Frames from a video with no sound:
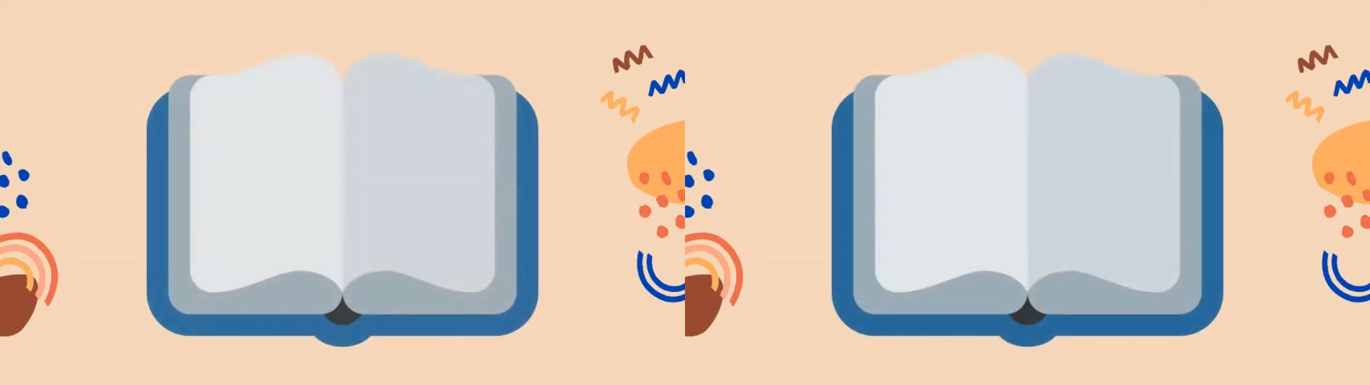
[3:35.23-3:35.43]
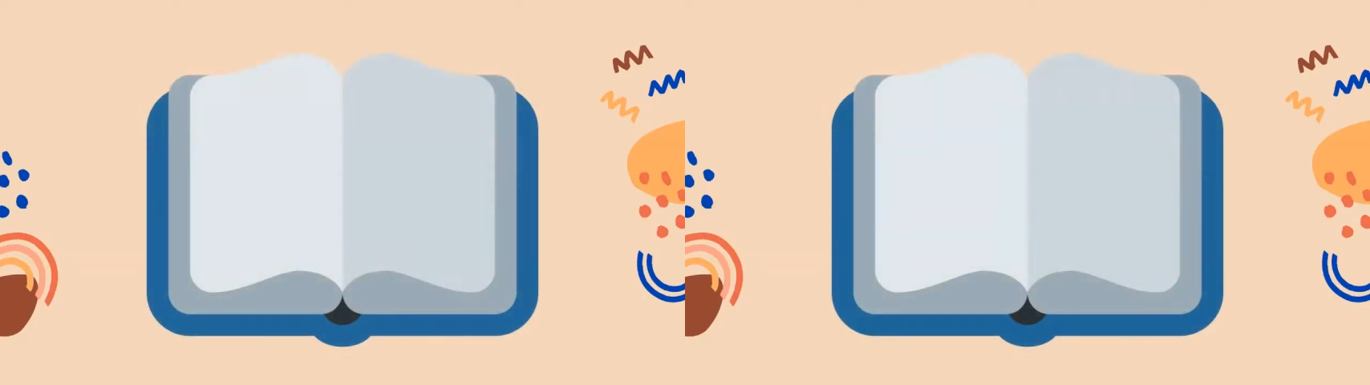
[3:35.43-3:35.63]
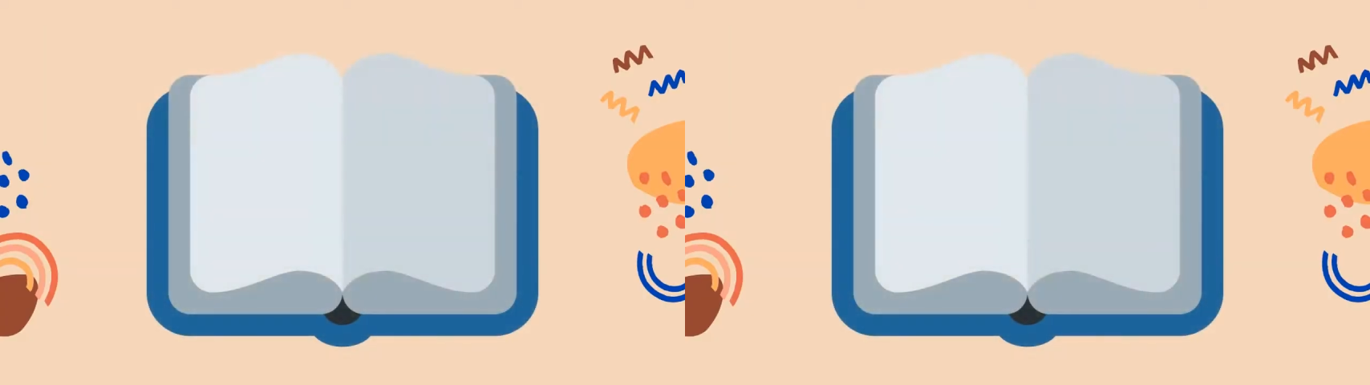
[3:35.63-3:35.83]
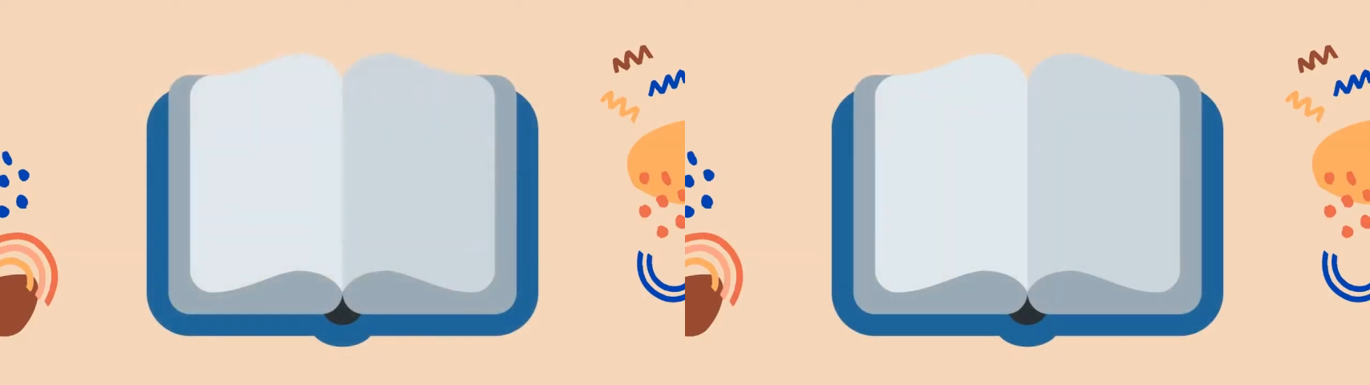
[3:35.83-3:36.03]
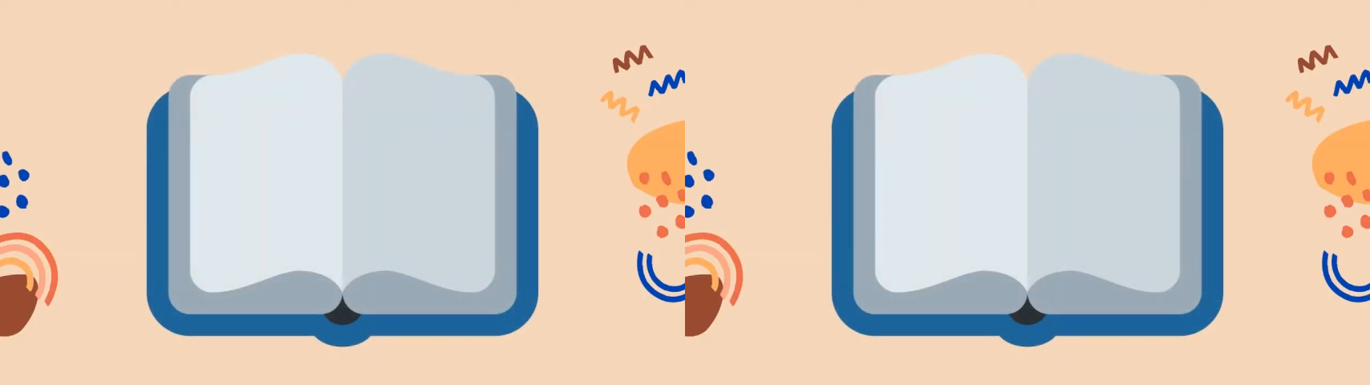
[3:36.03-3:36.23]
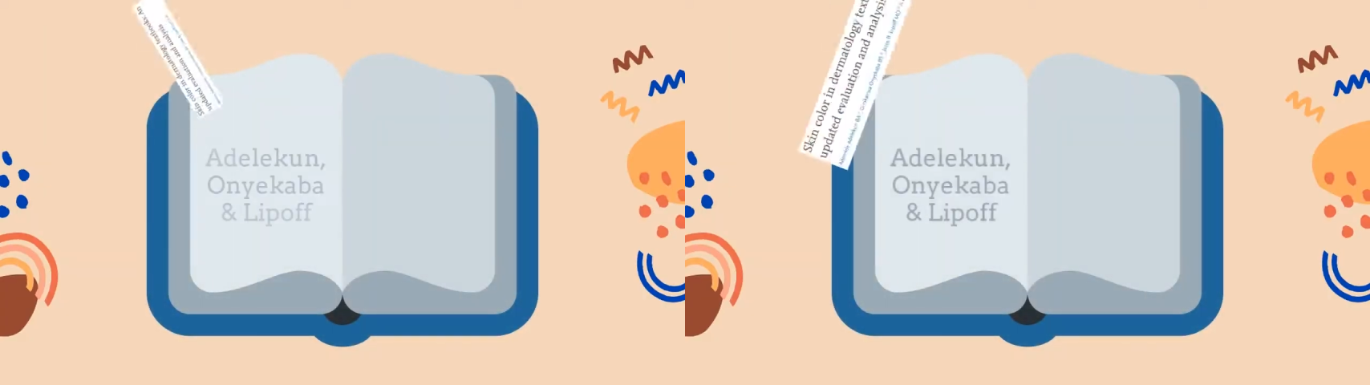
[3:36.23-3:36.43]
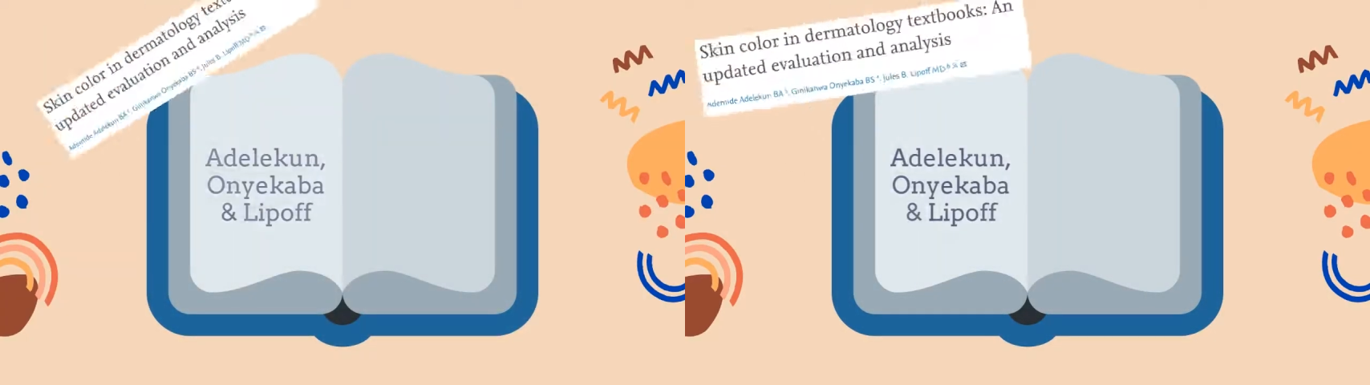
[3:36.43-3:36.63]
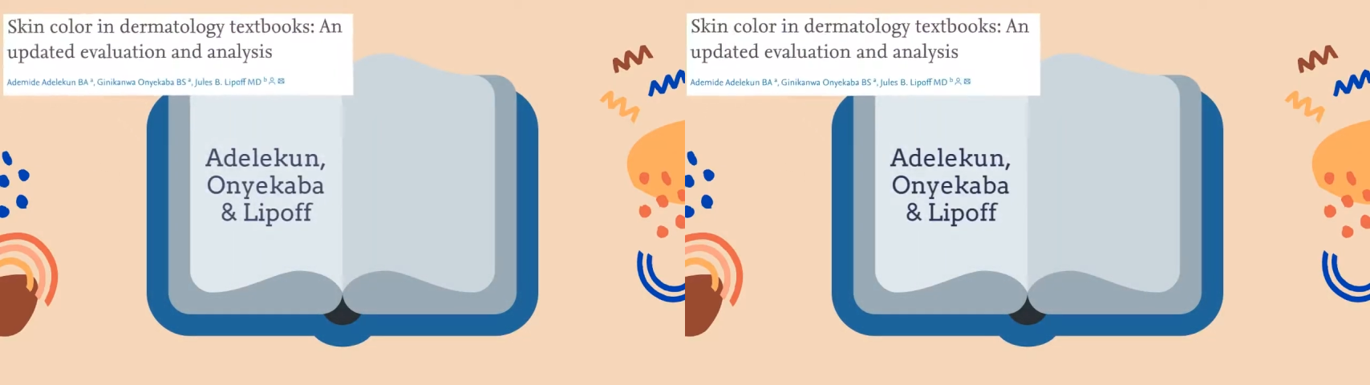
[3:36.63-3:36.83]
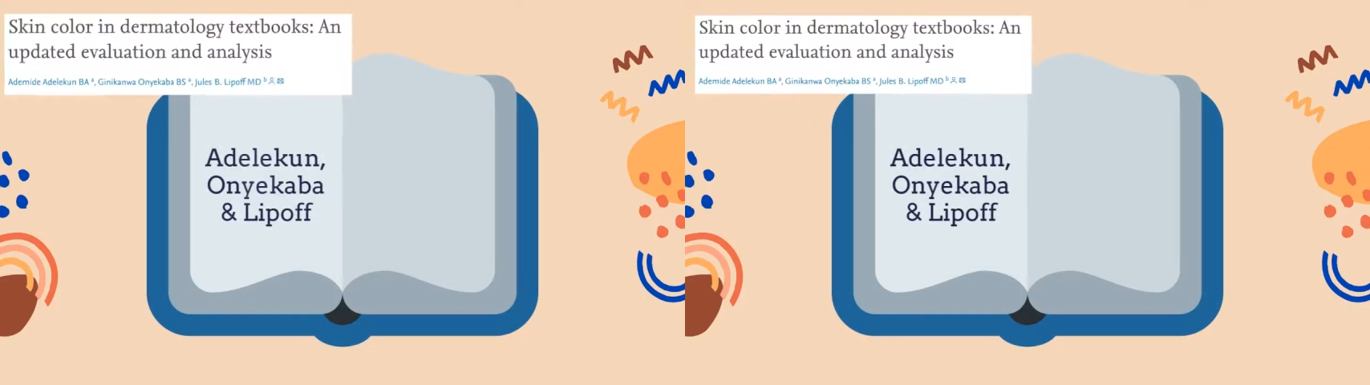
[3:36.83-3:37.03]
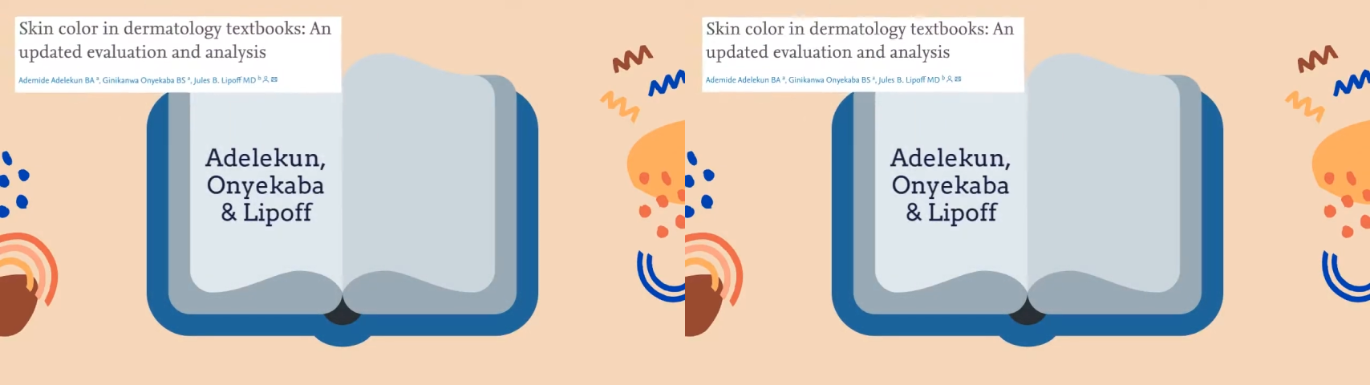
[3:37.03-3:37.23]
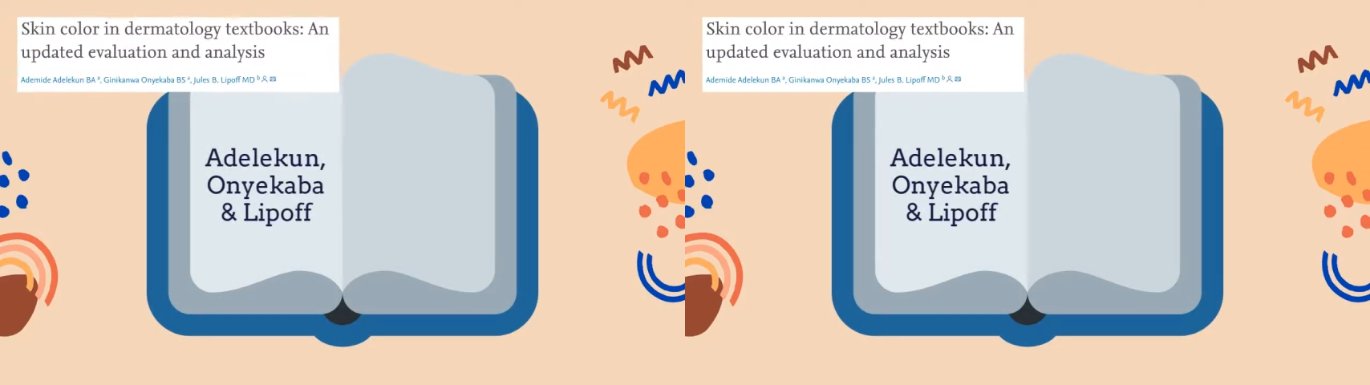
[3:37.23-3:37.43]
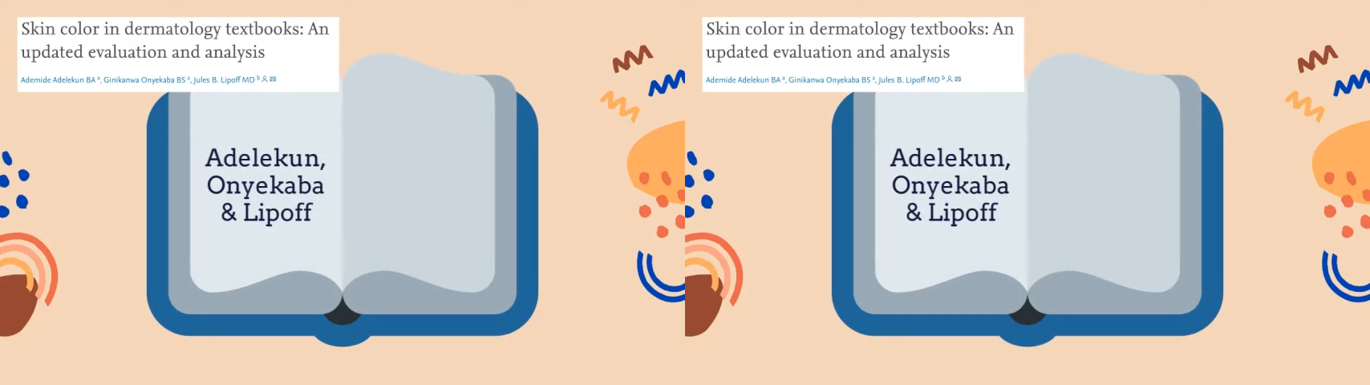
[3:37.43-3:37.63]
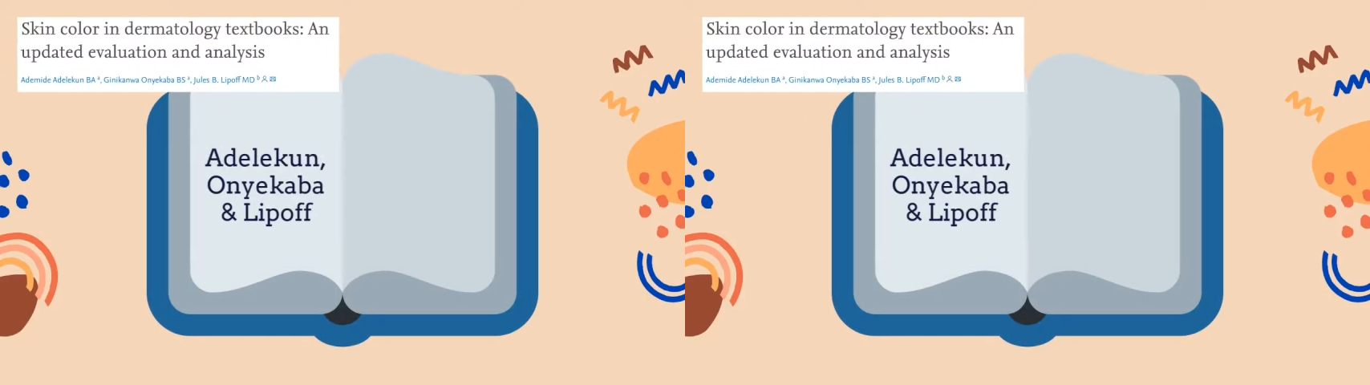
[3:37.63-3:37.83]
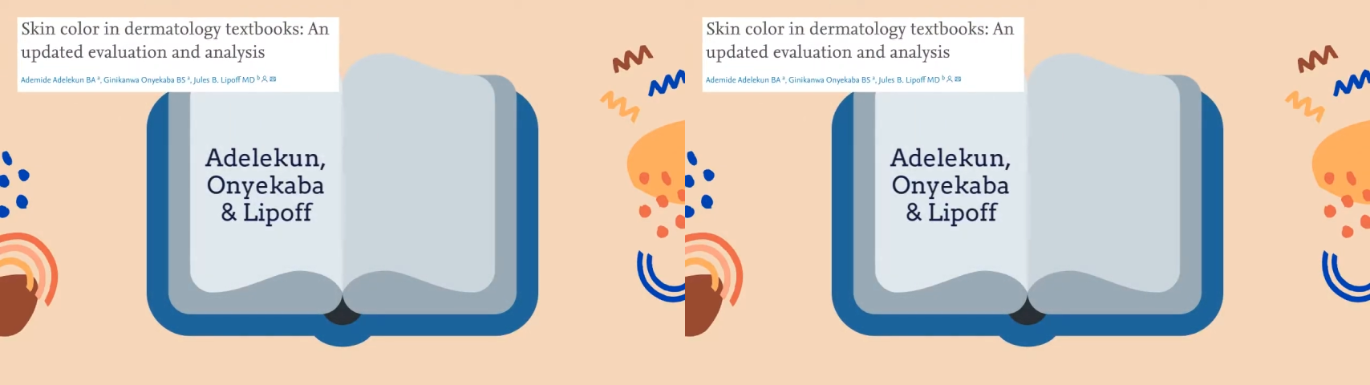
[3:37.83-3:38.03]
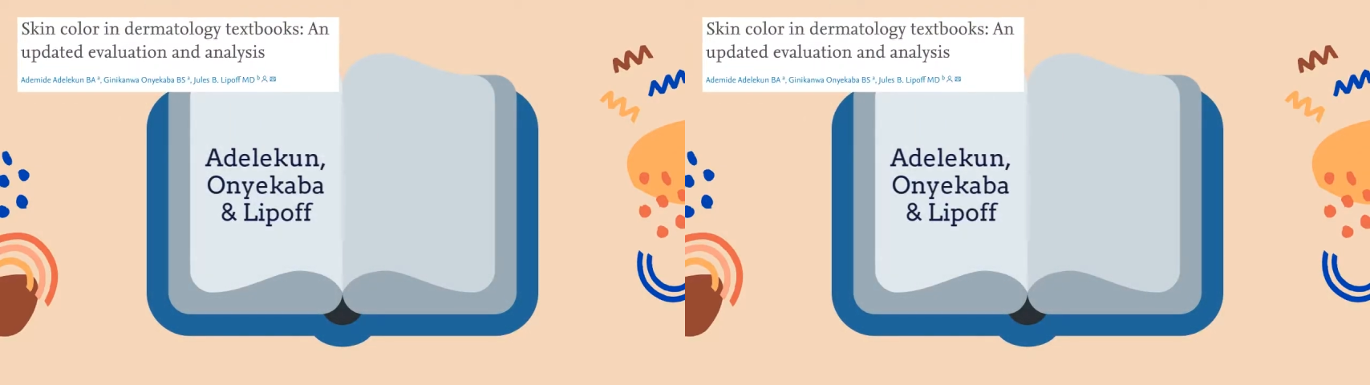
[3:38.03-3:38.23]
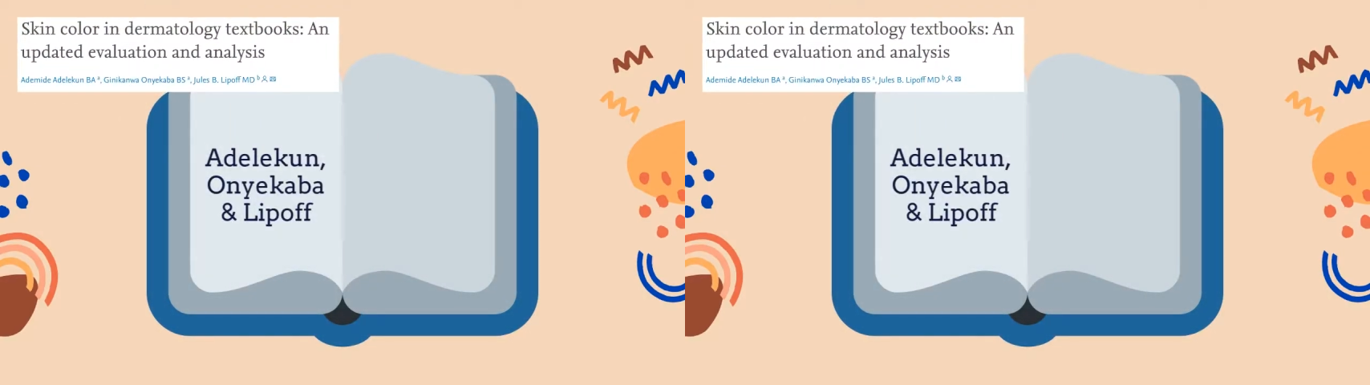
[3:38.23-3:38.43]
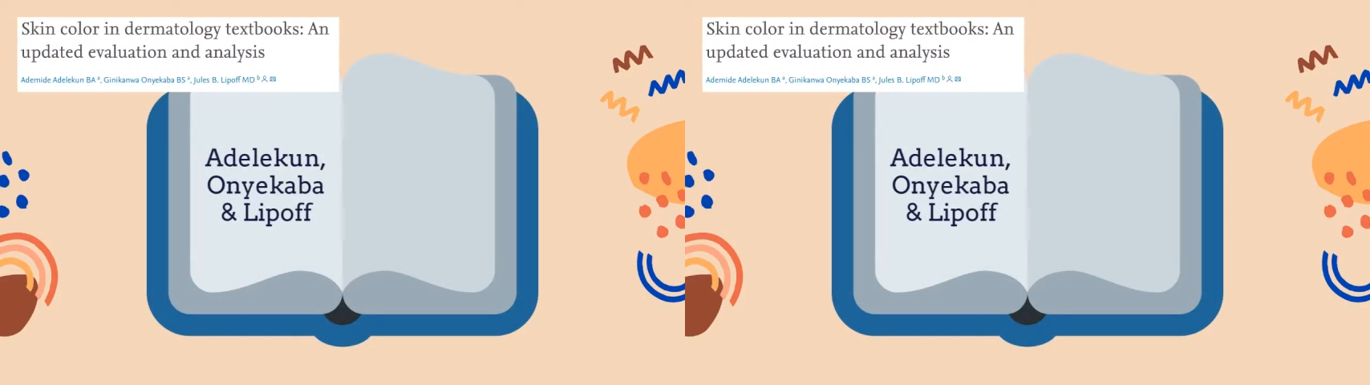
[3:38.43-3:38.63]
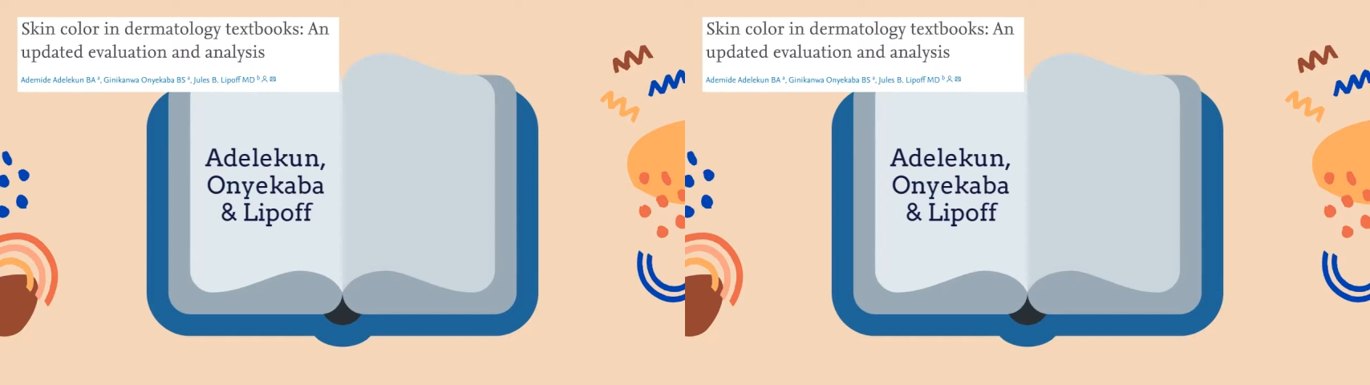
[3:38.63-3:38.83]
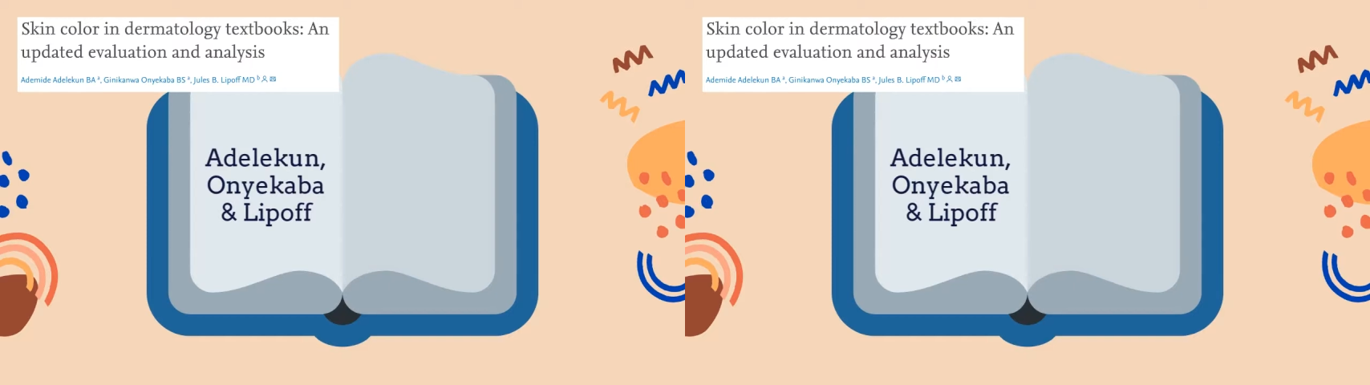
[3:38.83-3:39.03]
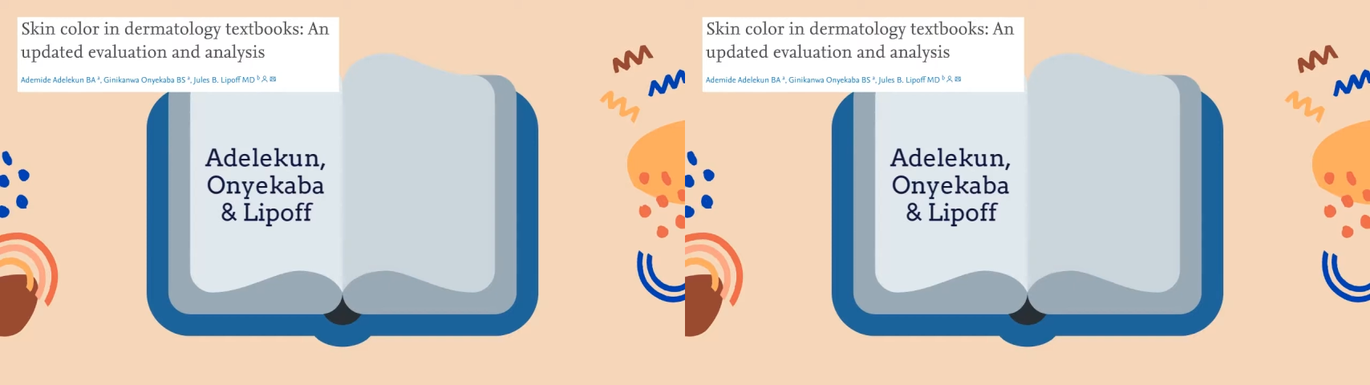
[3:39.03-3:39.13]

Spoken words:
(no speaker visible)